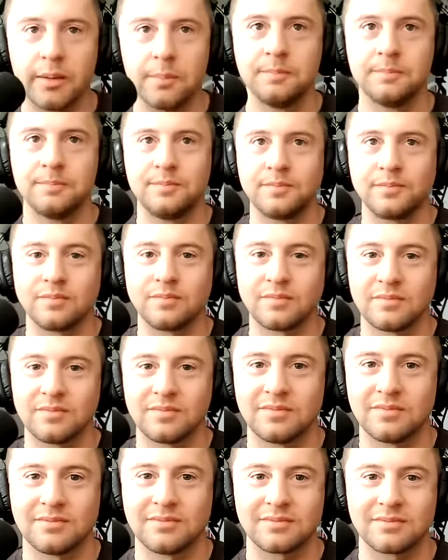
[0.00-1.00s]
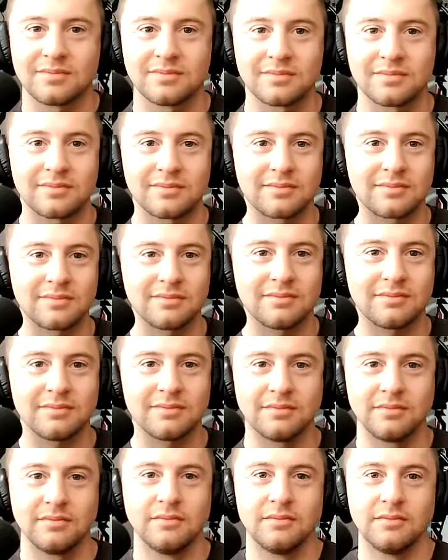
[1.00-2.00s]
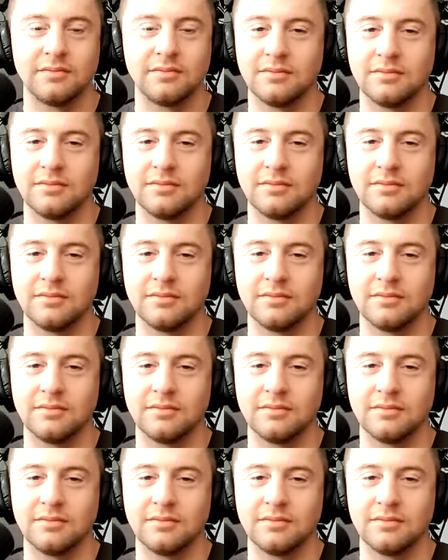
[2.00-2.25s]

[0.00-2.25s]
about 6. Look up the